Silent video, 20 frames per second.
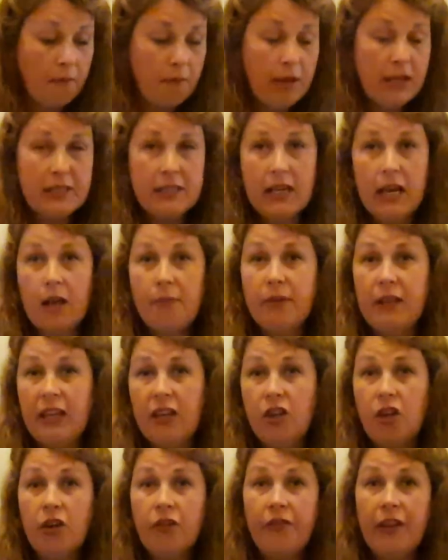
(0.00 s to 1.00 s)
Mix it up,
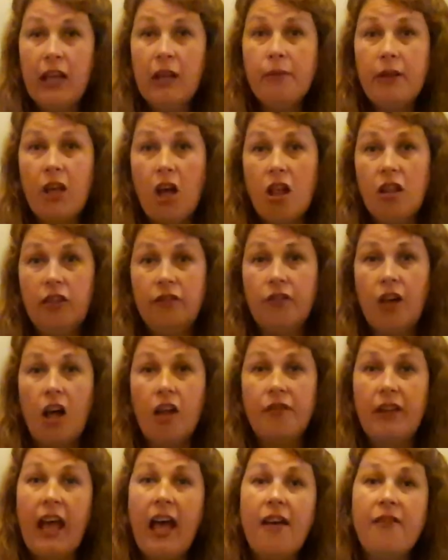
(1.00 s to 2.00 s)
get your family all
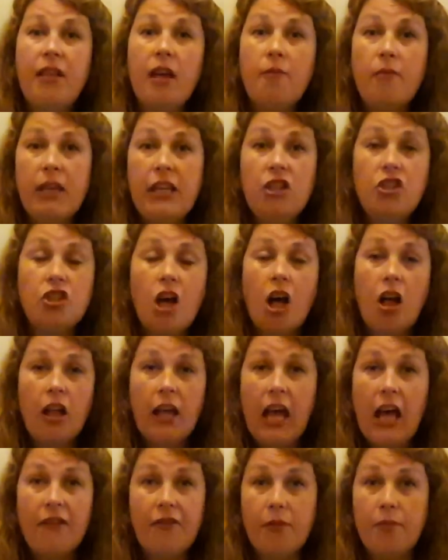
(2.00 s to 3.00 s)
involved, have them each
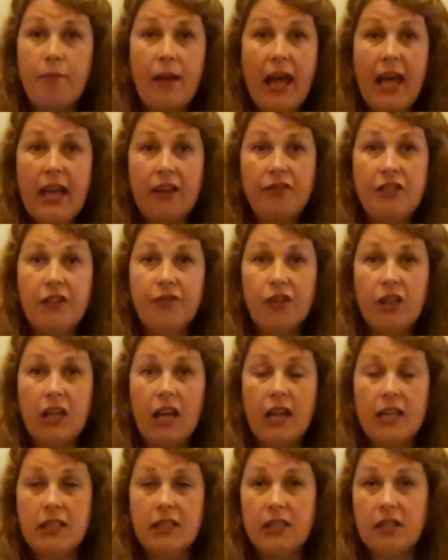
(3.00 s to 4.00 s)
all have a bag of different
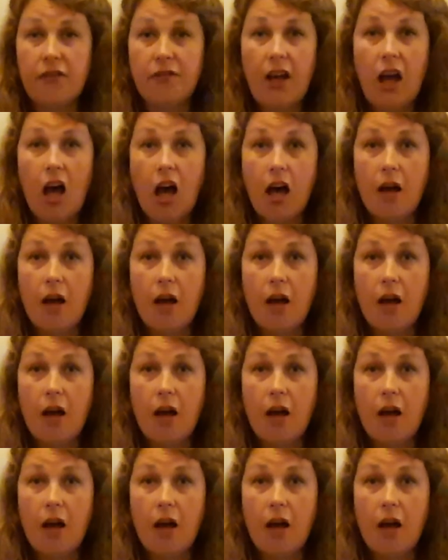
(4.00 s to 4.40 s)
kinds of